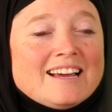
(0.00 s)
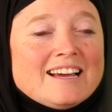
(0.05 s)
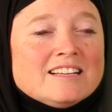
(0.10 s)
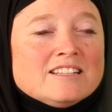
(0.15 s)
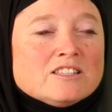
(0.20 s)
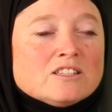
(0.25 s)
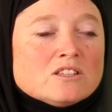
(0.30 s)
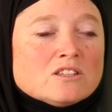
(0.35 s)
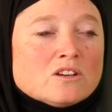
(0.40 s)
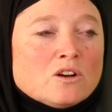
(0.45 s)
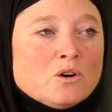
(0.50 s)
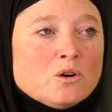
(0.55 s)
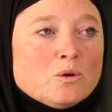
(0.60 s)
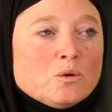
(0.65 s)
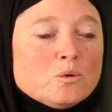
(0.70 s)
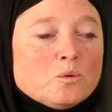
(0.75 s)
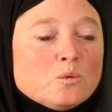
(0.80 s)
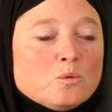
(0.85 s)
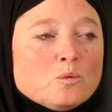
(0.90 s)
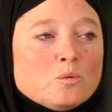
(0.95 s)
And
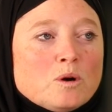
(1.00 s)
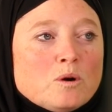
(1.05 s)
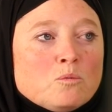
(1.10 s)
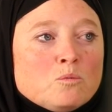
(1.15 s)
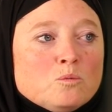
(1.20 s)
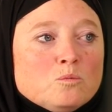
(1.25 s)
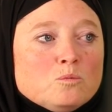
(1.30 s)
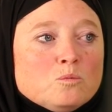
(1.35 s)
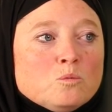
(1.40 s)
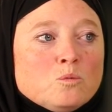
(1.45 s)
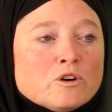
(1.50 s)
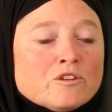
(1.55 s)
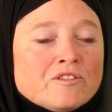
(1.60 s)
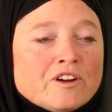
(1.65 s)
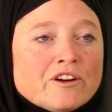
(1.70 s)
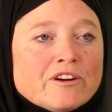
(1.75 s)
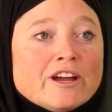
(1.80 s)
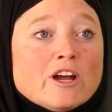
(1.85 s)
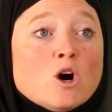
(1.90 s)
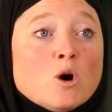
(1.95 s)
so we're
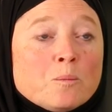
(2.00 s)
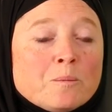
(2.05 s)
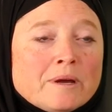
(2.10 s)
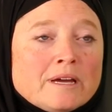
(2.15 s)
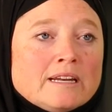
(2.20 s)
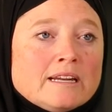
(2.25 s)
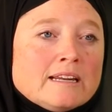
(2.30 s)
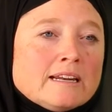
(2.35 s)
very open,